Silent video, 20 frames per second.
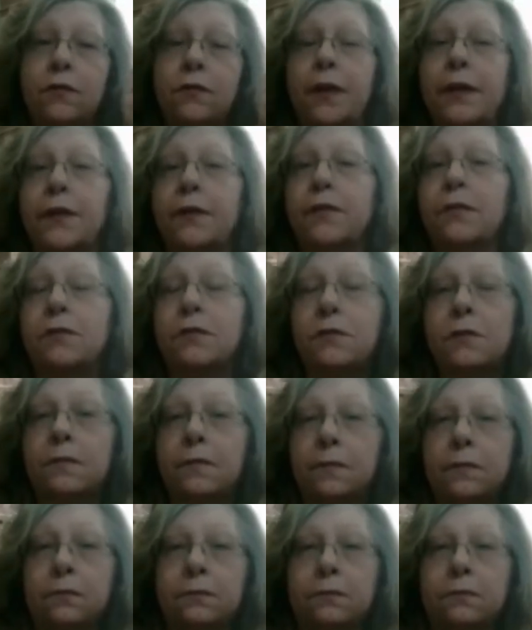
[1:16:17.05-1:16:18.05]
threaders.
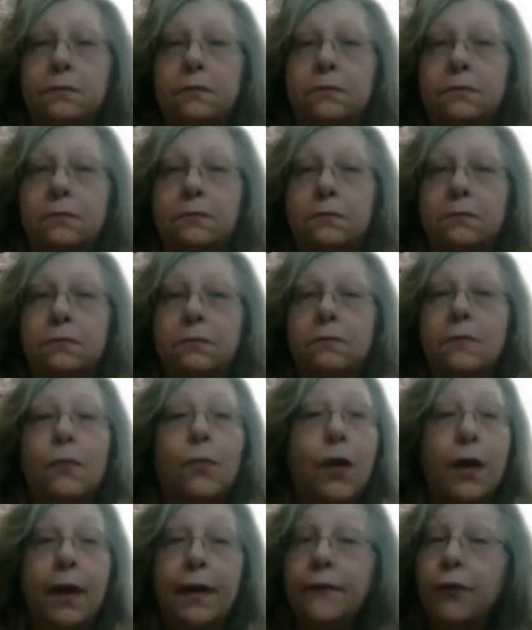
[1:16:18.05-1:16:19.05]

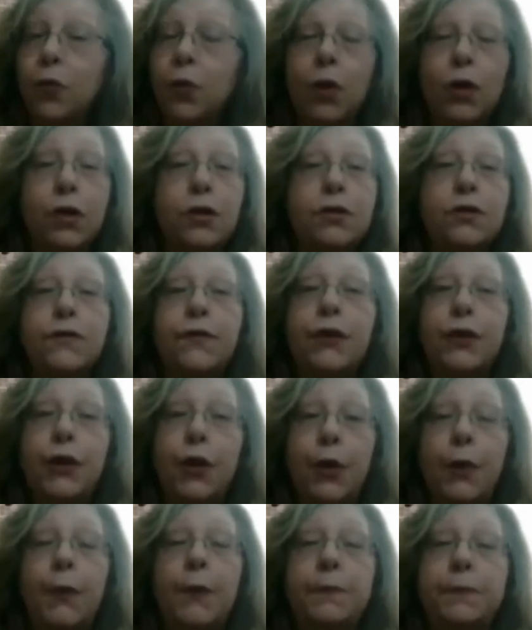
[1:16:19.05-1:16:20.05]
Whatever works for
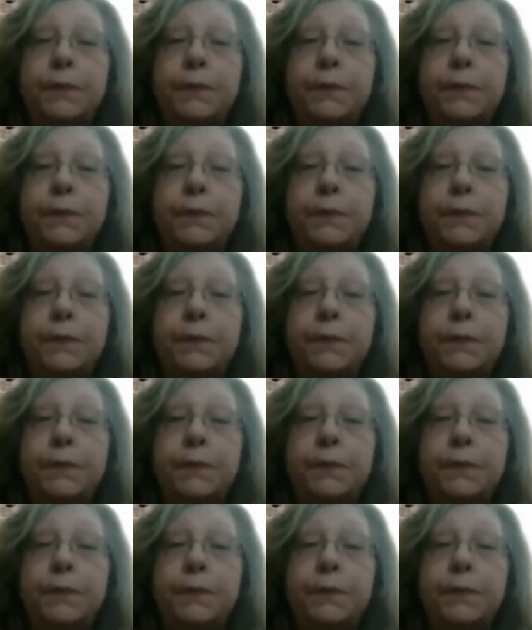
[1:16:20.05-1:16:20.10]
you.